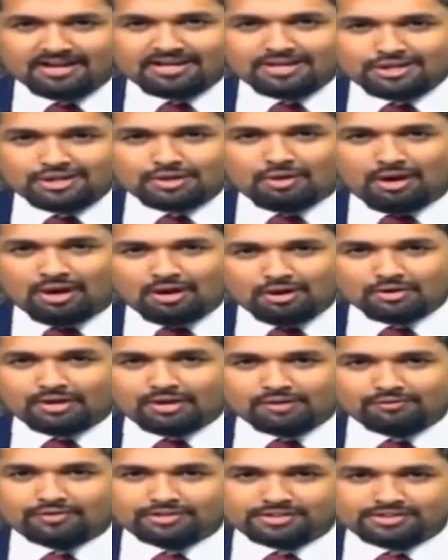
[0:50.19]
you are
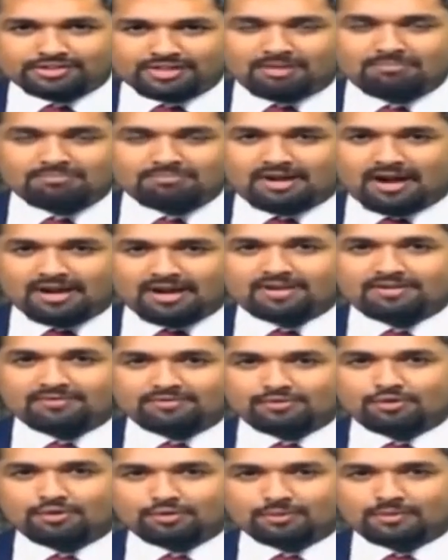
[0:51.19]
looking for some kind
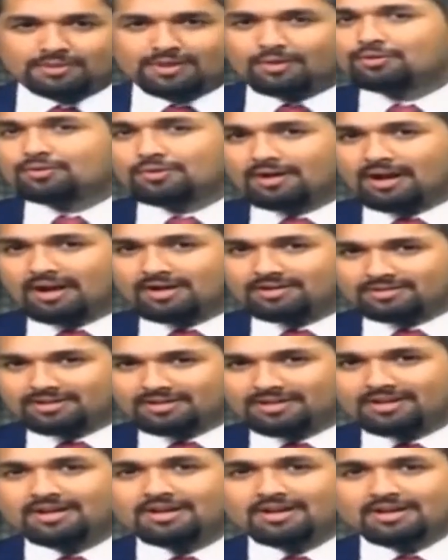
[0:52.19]
of loan without
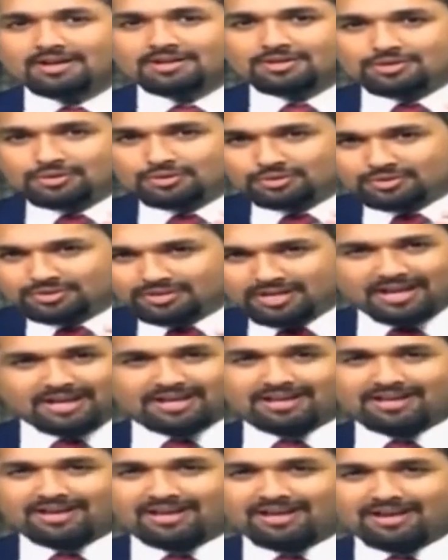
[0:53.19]
collateral to
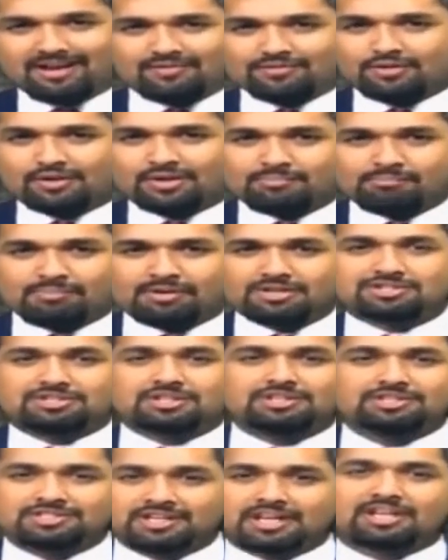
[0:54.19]
take care of your
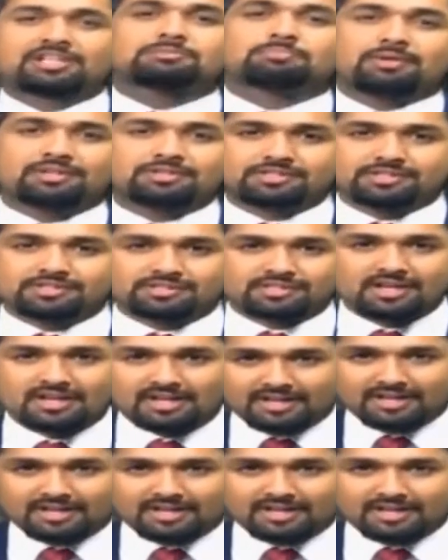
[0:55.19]
emergency expenses.